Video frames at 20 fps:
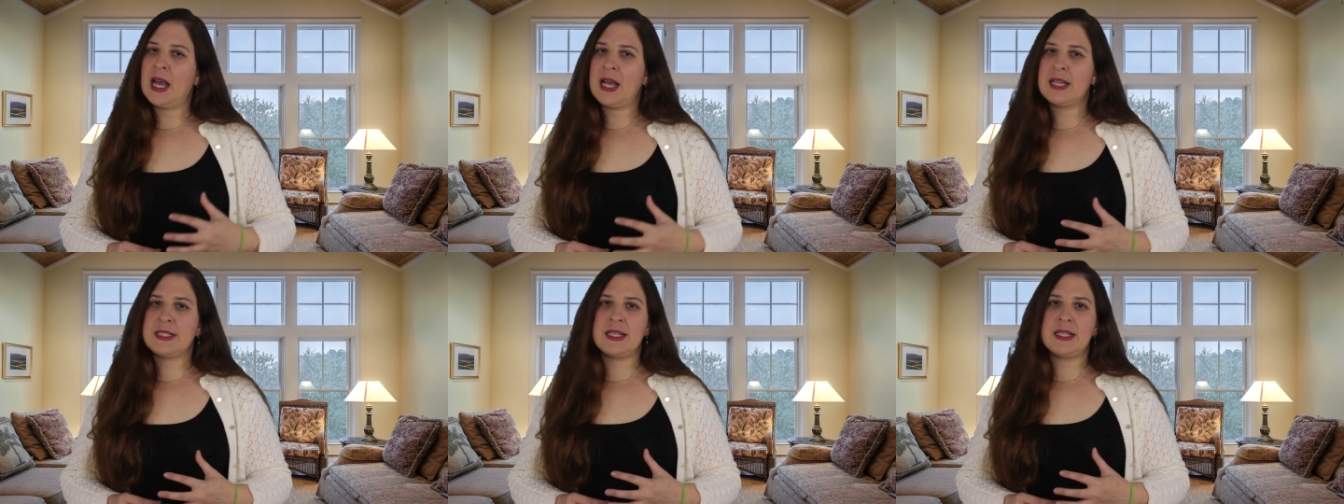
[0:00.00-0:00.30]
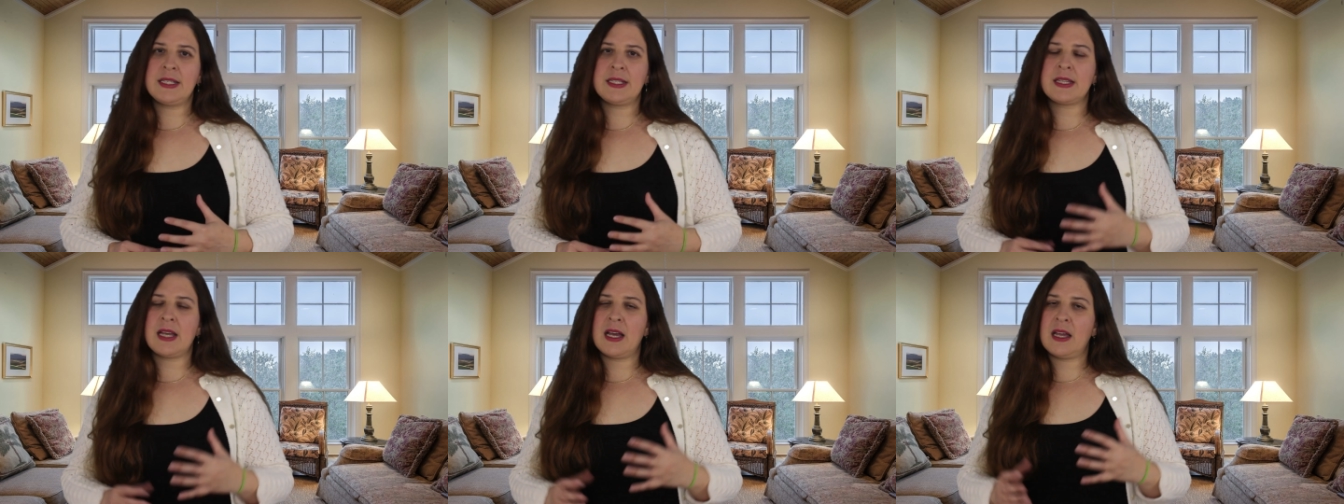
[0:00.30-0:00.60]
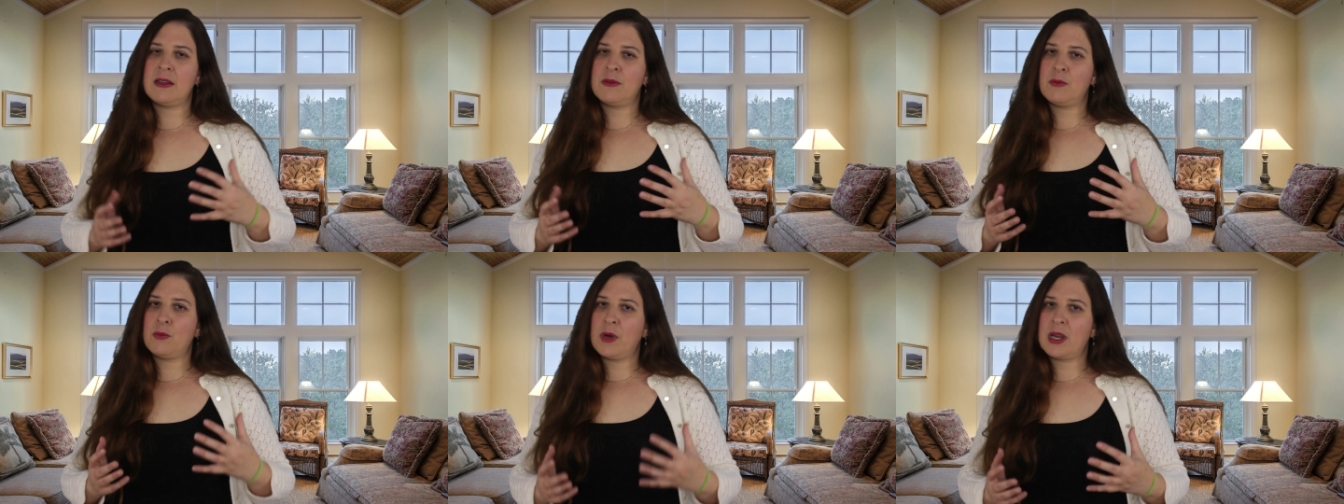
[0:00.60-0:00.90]
As I
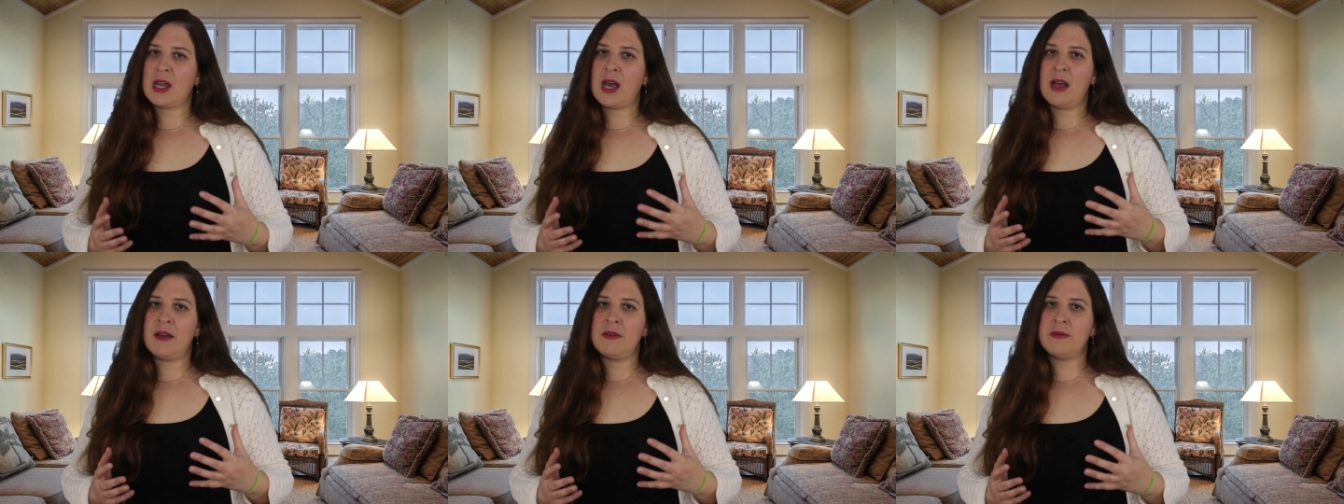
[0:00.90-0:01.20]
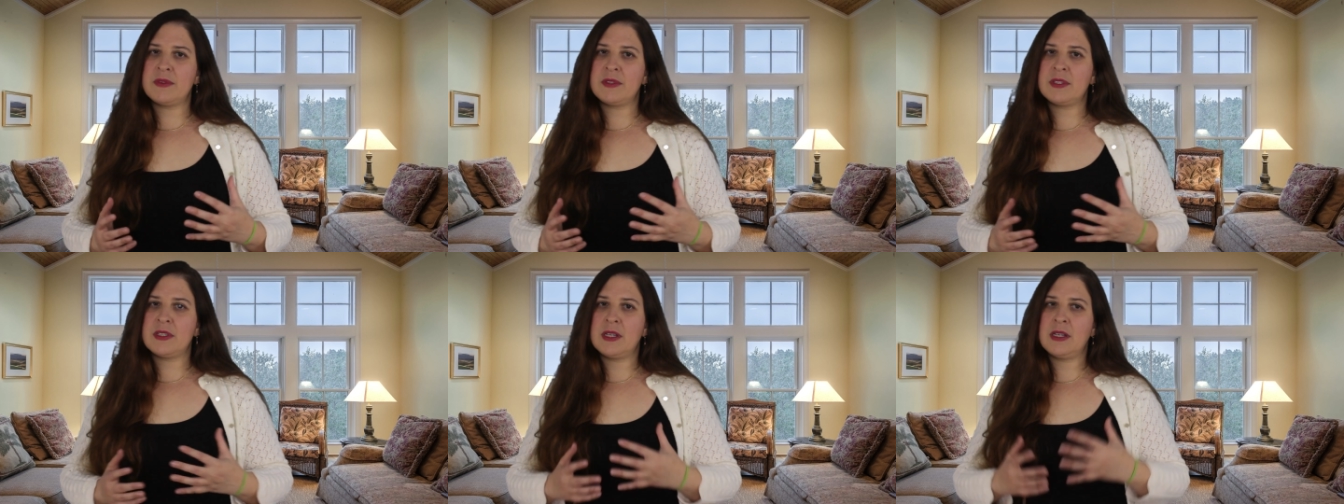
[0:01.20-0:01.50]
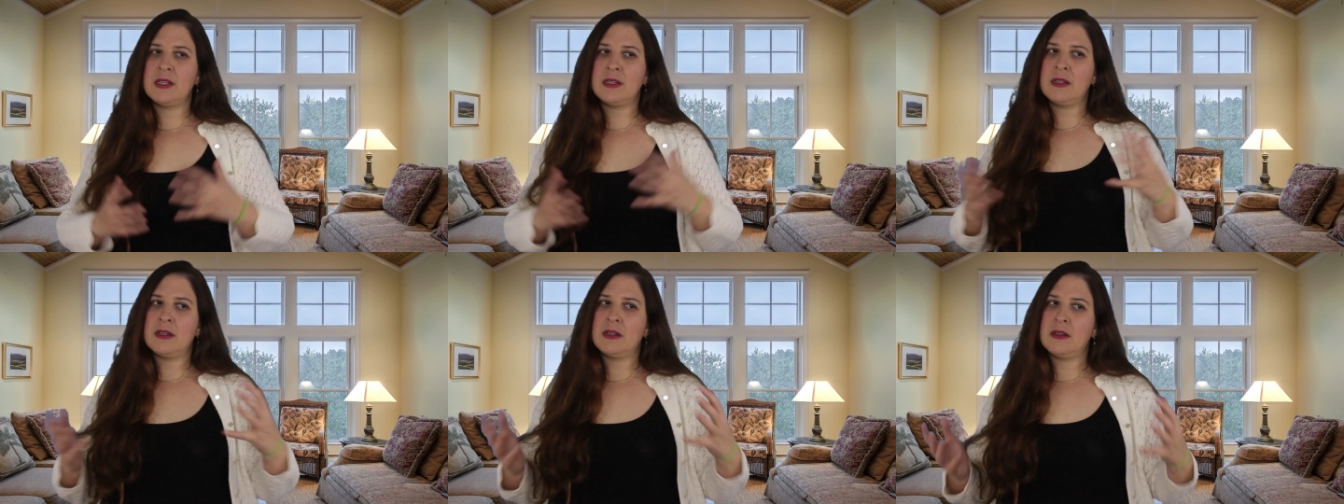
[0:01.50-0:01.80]
said, what I've
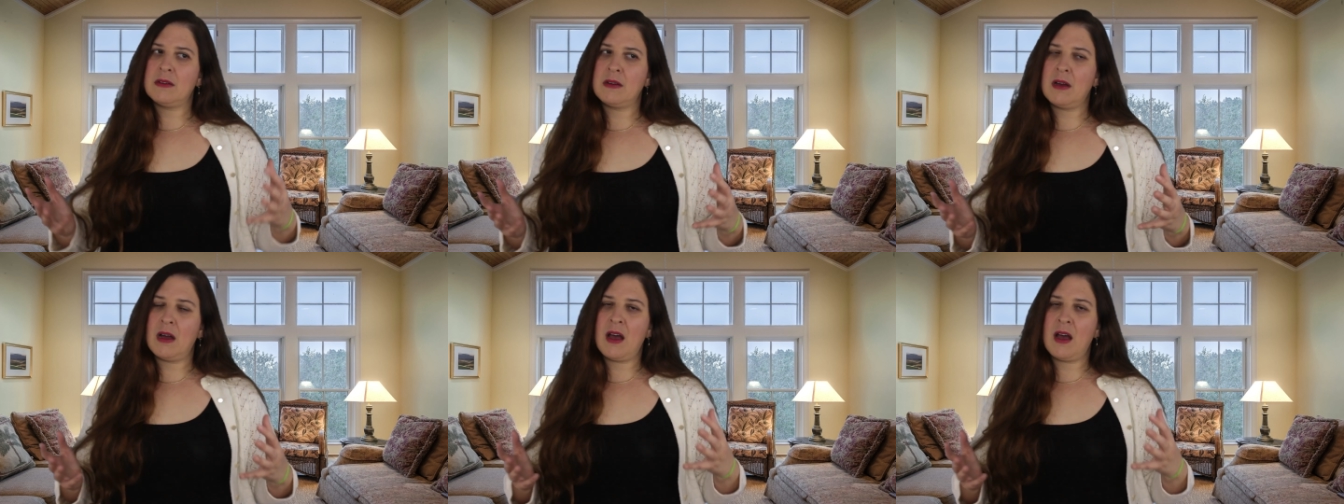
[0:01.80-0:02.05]
seen,